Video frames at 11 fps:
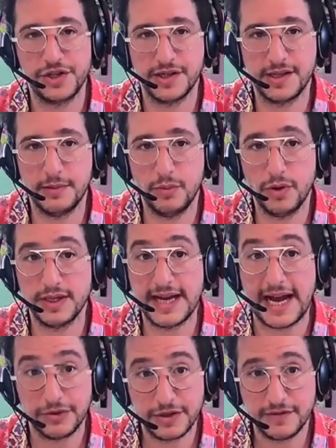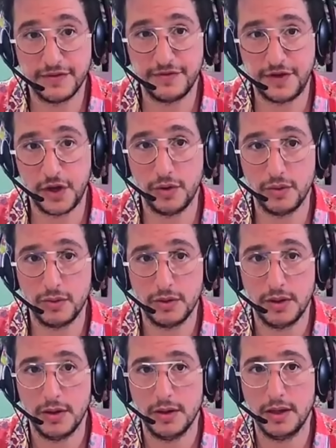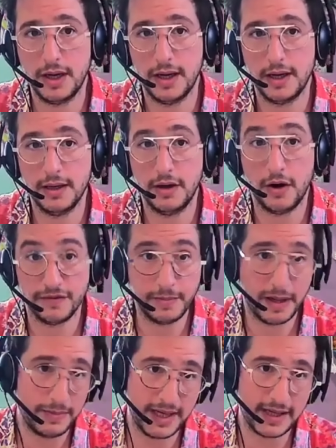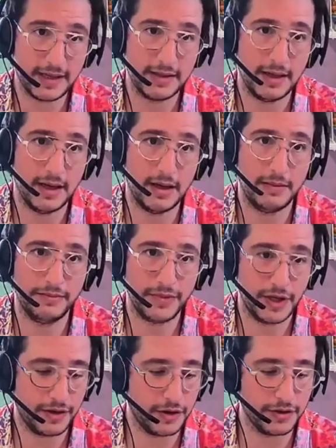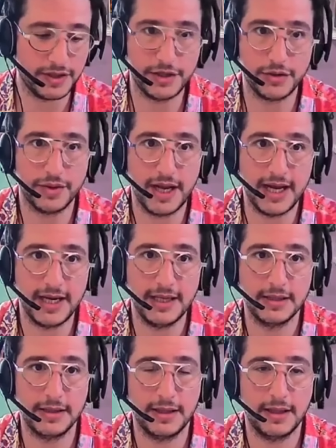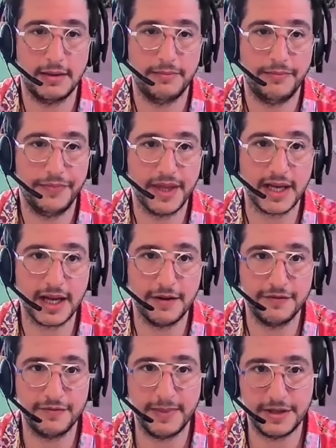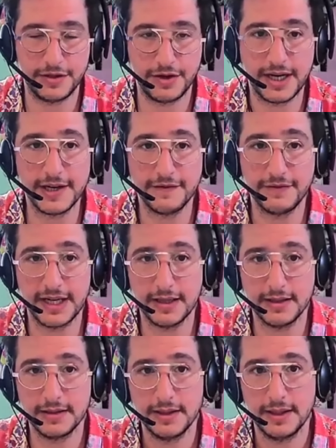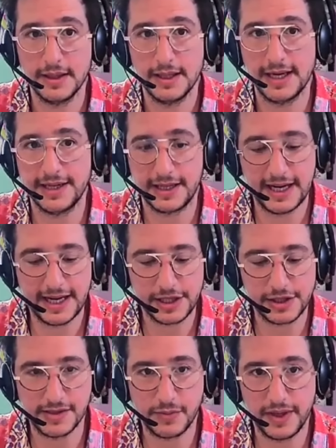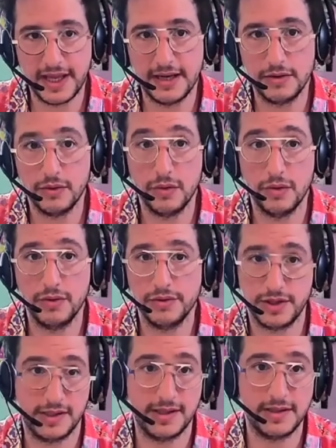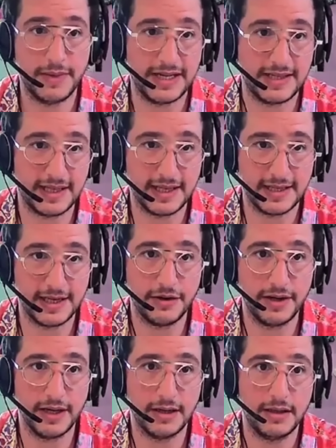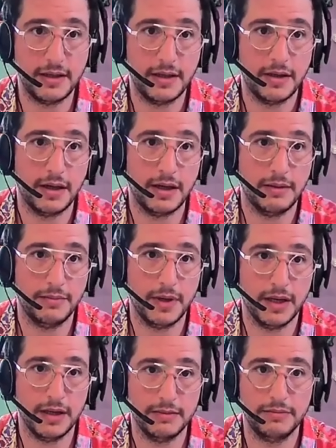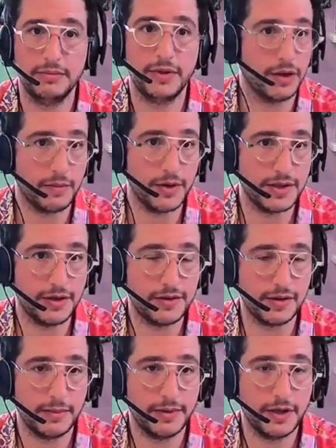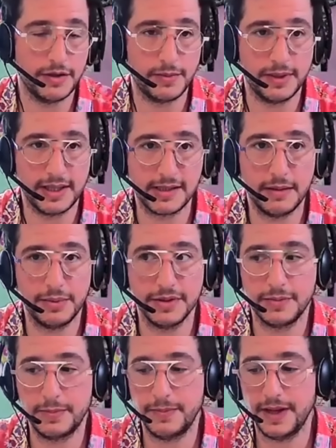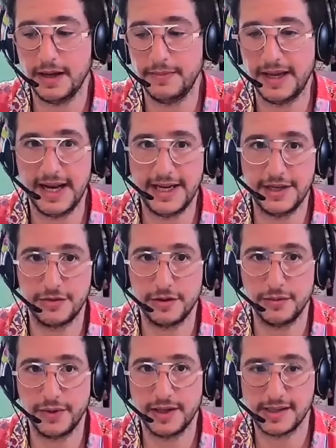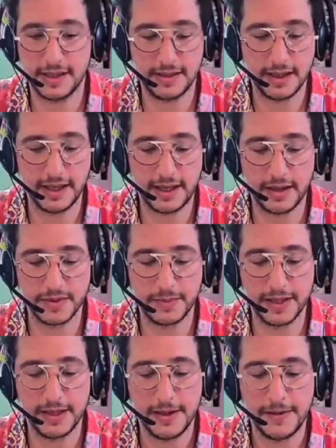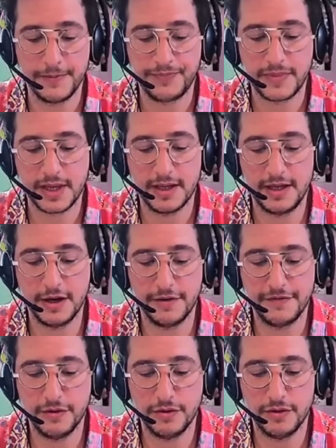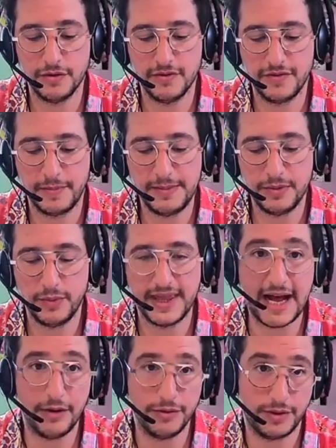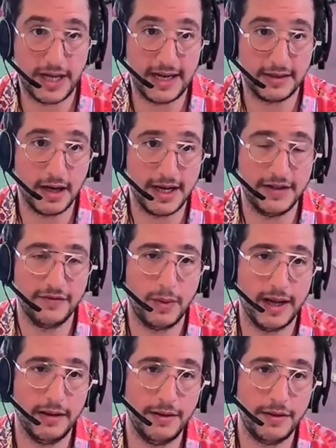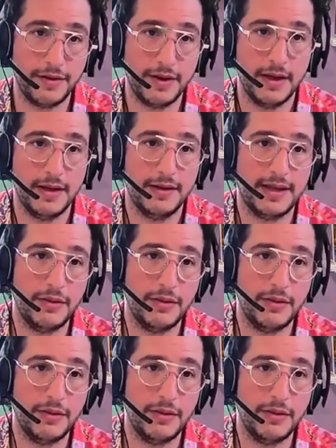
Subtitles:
which are somewhat out of the view of the public. You know, the cottage ornée, the kind of Mediterranean villa and the collections within, or just the domestic interior, are, you know, the most notable examples, and later on with certain nightclubs. But, you know, for people without that kind of wealth,